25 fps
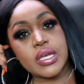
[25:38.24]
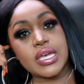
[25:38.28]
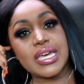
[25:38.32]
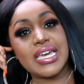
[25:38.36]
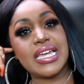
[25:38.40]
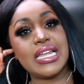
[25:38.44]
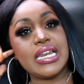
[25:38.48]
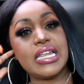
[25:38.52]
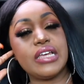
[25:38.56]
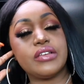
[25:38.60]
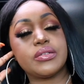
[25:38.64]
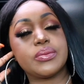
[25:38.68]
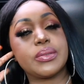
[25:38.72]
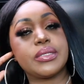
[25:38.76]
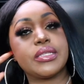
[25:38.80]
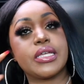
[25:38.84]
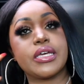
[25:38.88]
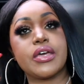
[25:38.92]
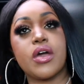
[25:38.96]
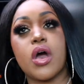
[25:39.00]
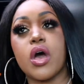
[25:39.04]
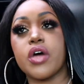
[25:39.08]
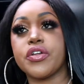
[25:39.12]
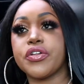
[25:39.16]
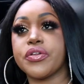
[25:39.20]
He leaves me in
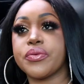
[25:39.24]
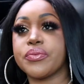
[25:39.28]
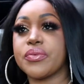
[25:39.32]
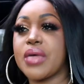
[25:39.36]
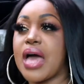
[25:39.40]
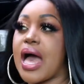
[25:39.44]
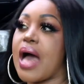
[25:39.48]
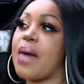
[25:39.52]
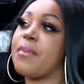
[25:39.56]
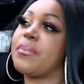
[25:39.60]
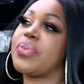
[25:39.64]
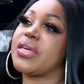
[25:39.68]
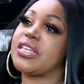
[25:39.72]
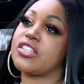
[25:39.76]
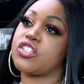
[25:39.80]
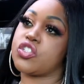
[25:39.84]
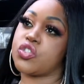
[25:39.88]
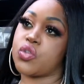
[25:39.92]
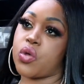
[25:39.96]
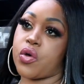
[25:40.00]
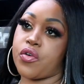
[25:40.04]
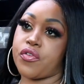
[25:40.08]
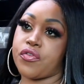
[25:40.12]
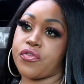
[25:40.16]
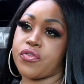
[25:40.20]
the yard. I'm
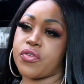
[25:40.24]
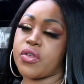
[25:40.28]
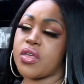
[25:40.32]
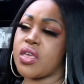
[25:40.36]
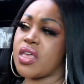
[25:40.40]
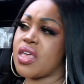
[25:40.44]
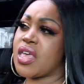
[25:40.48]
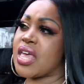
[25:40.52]
pissed off.